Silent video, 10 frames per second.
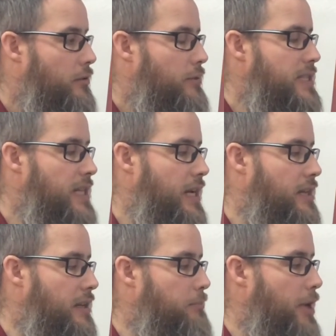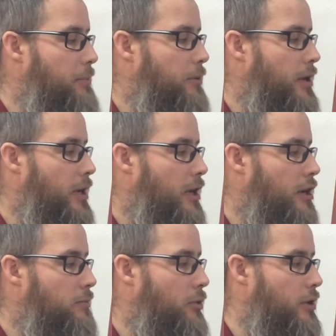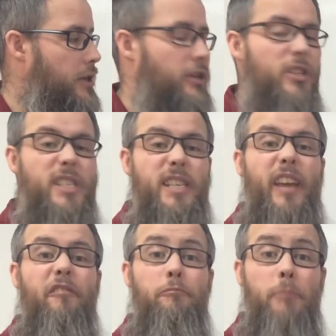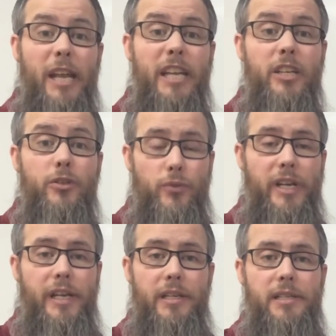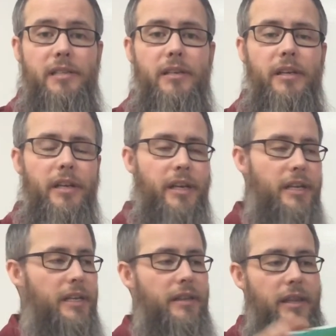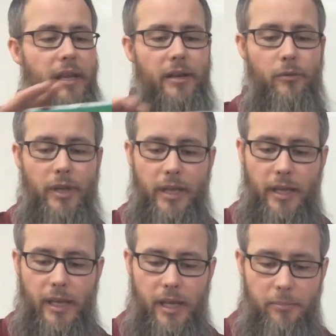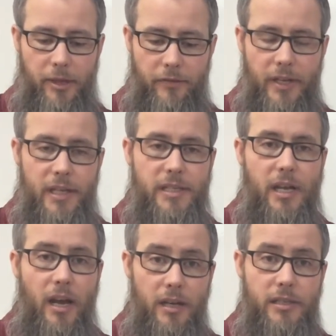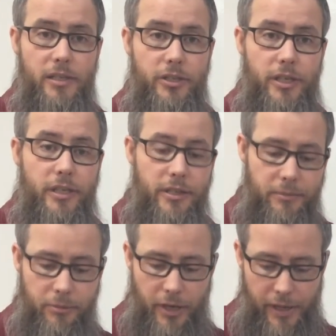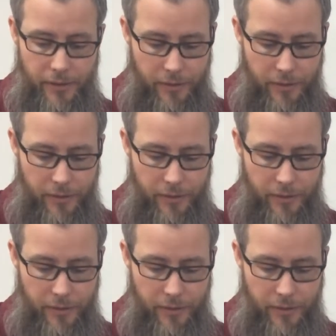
Recycling paper and cardboard could save many trees, and that can keep giving us oxygen to breathe.